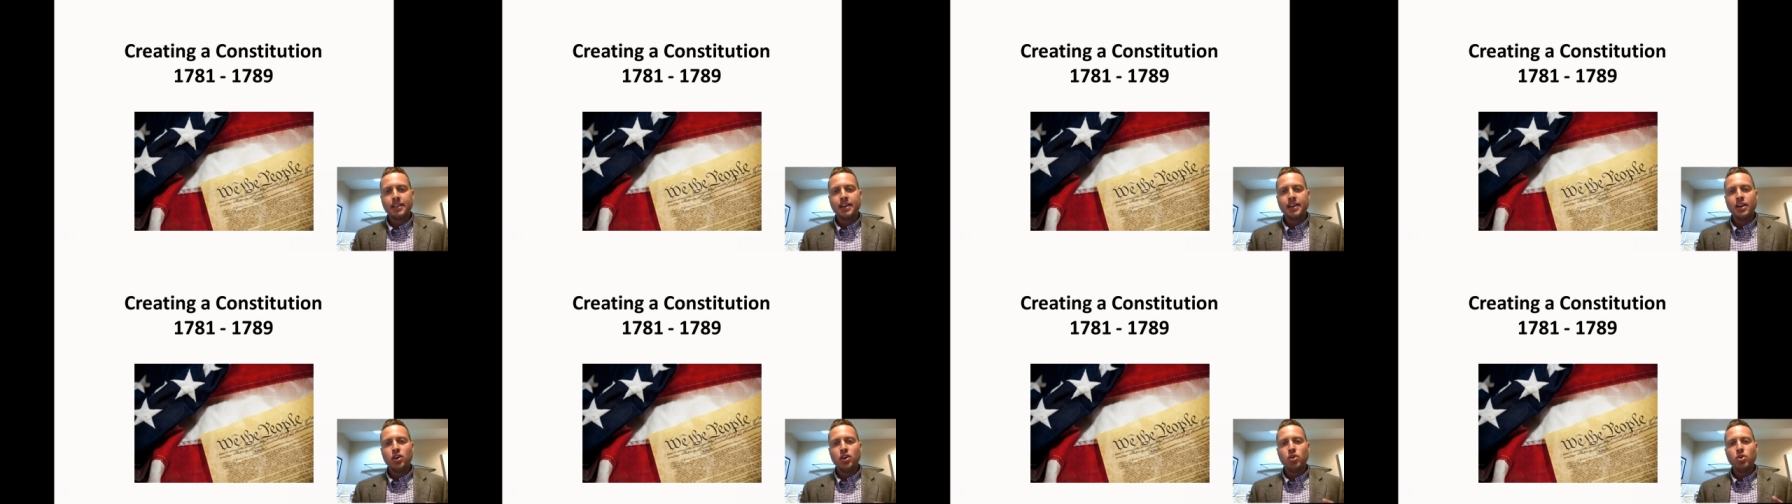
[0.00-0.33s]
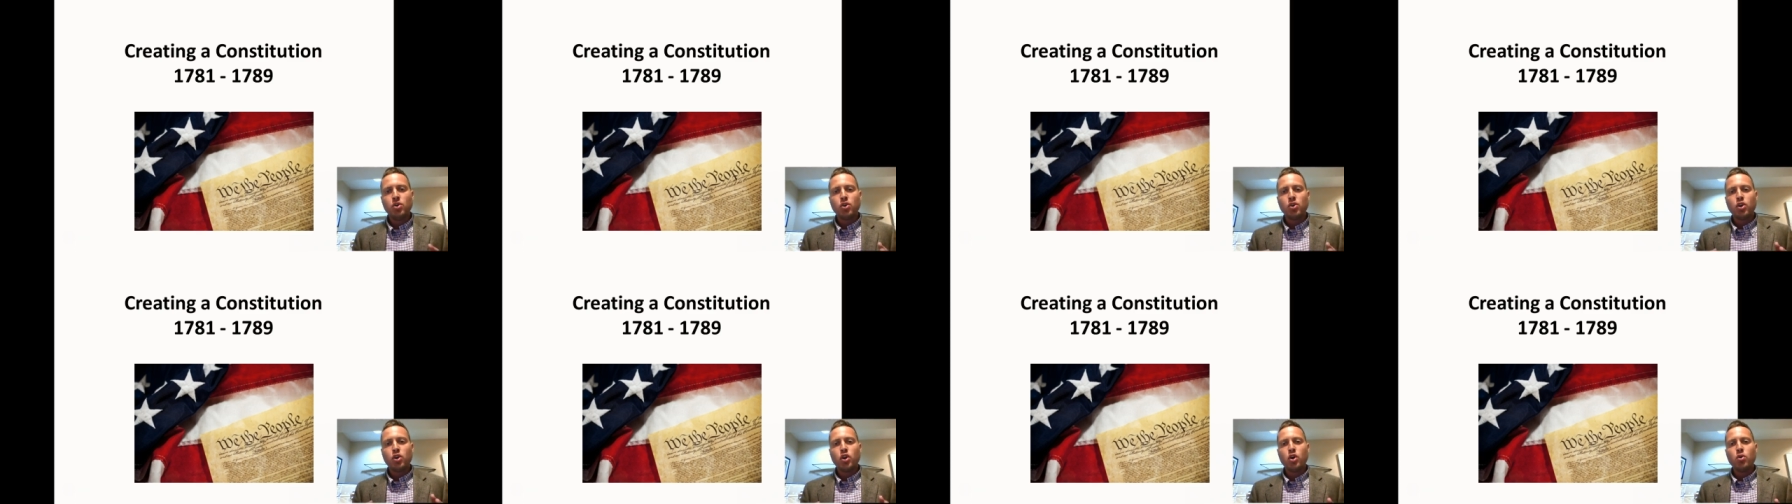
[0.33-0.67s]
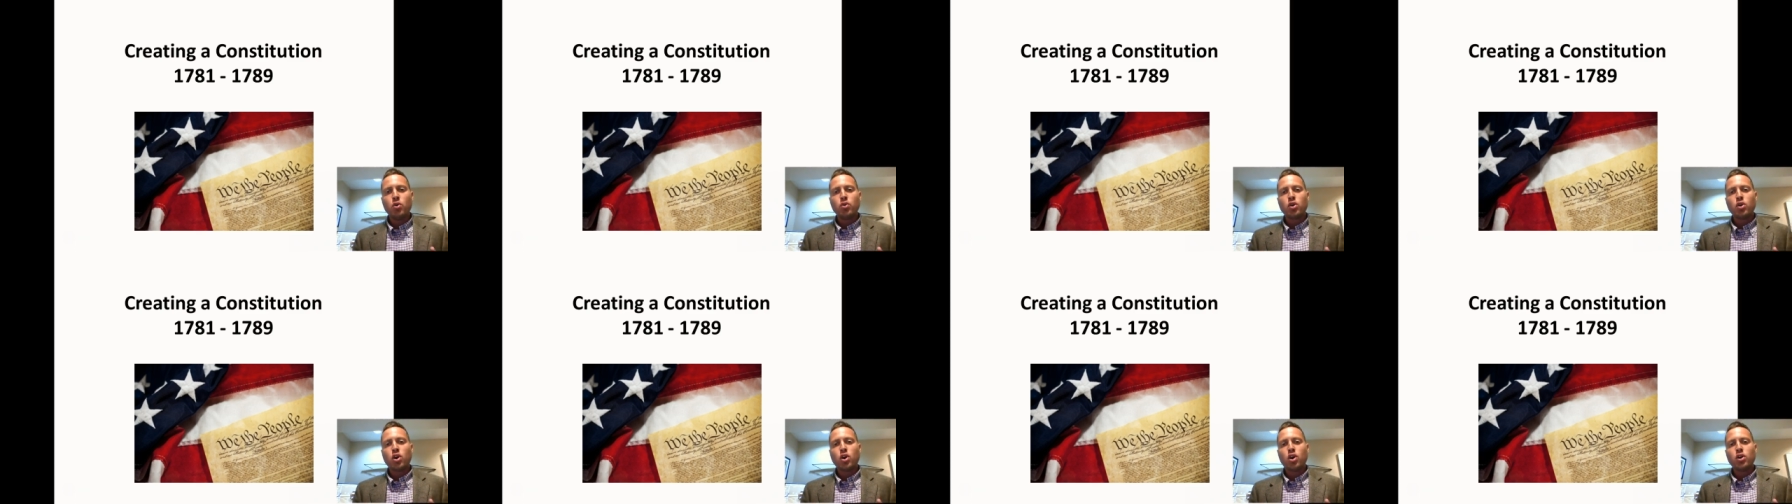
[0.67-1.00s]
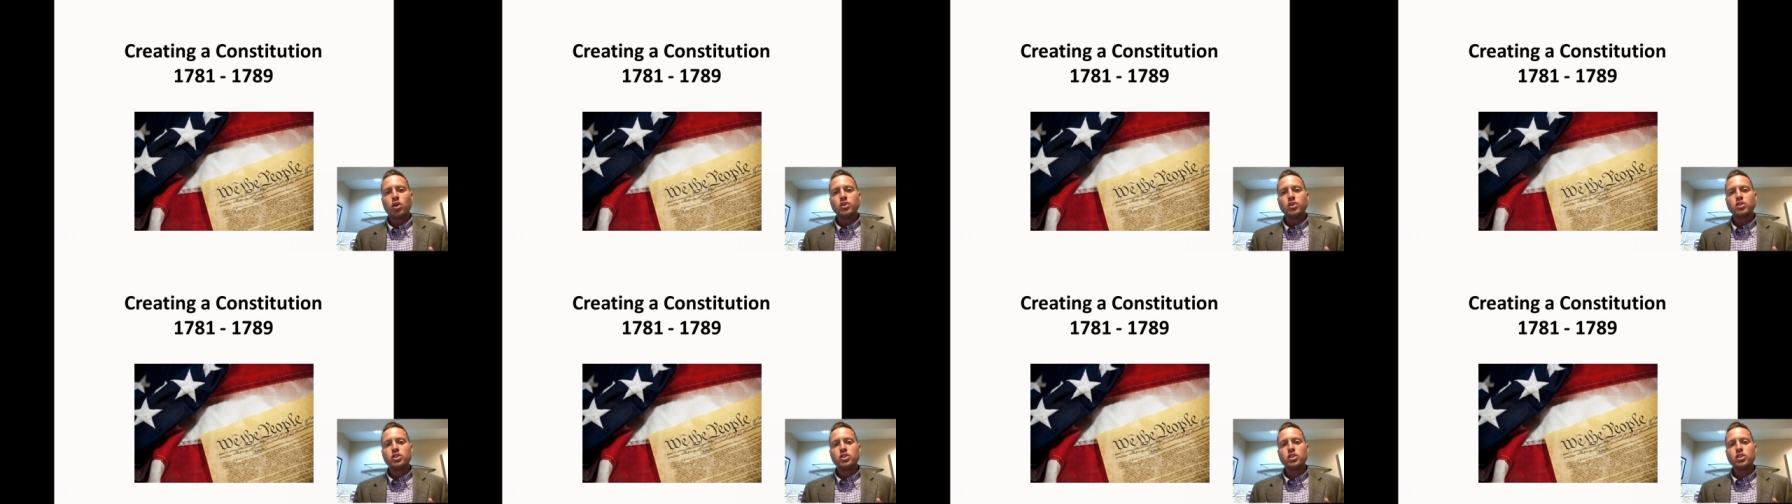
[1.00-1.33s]
and then you do your note
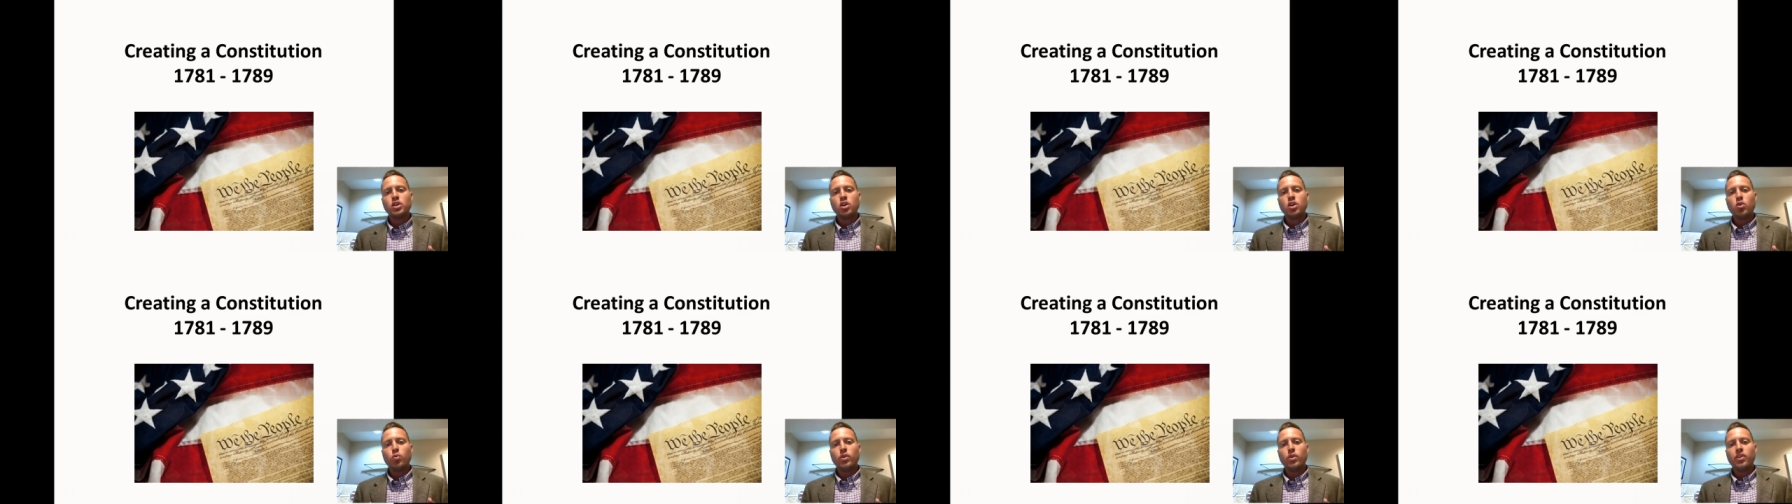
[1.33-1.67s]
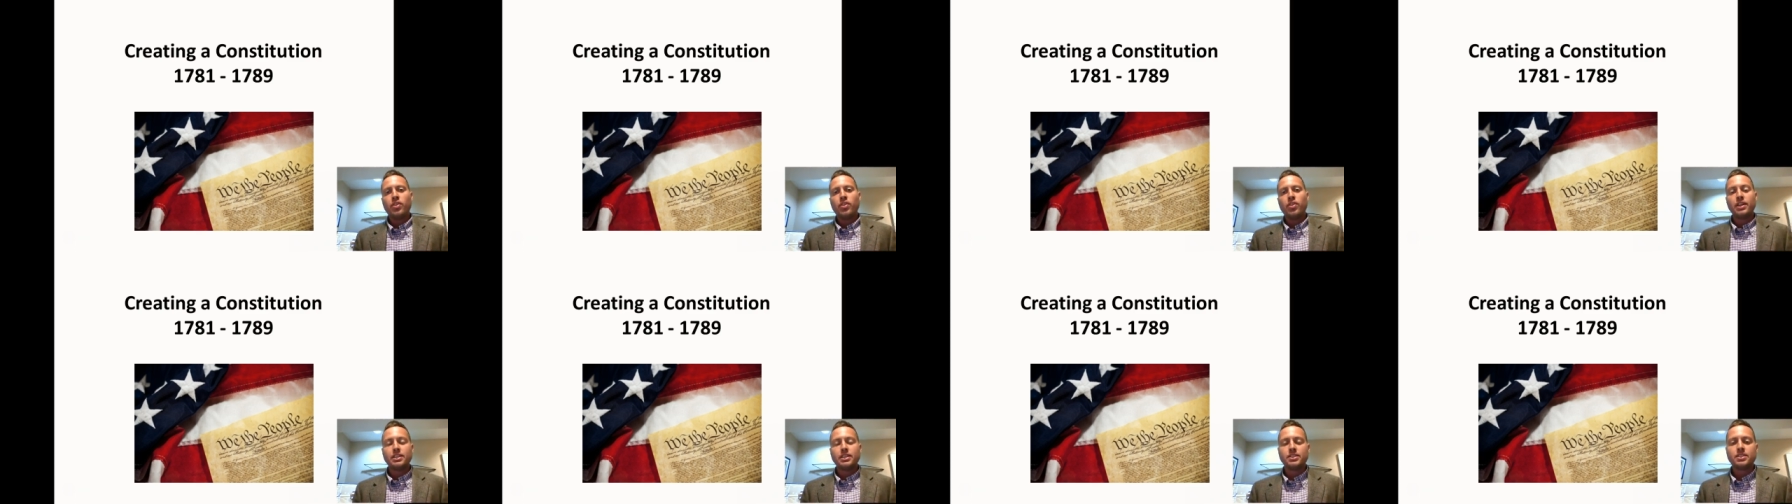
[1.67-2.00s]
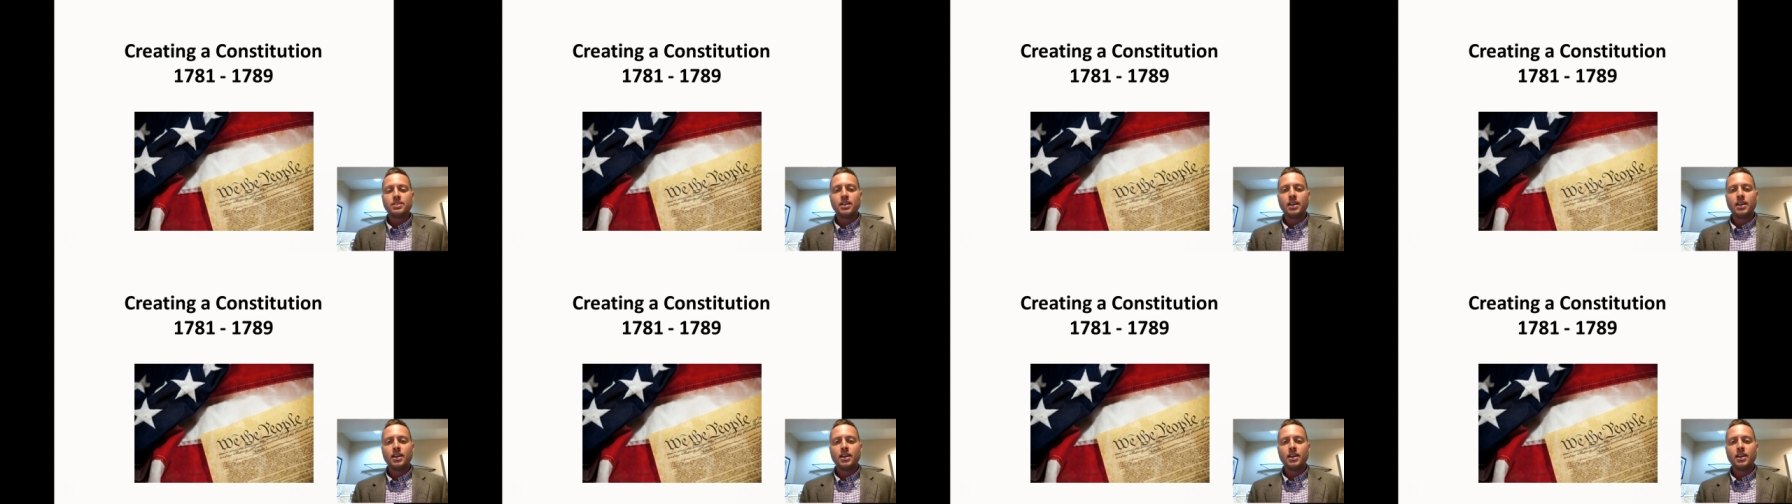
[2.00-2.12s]
cards to go with it.